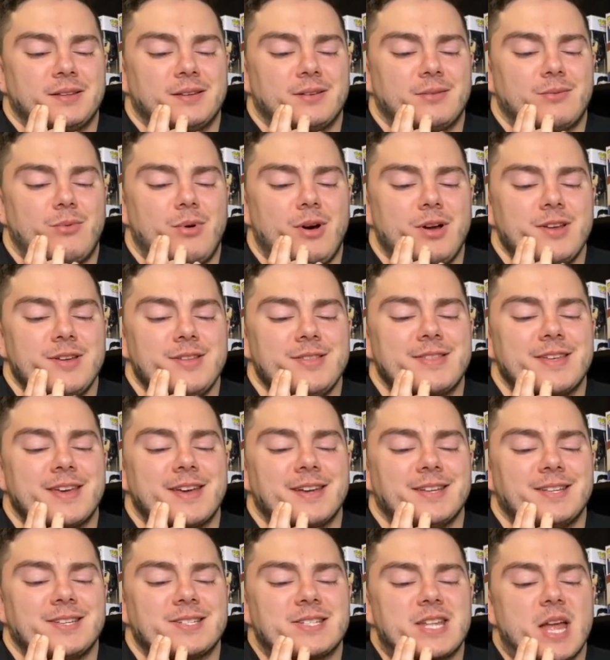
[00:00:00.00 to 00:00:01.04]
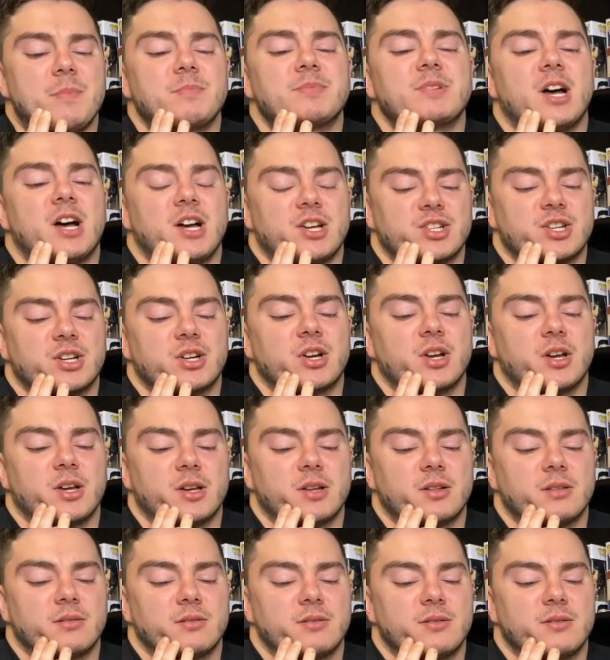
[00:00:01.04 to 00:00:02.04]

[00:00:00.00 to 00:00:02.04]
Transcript: While you're there, step Dasha. Go ahead.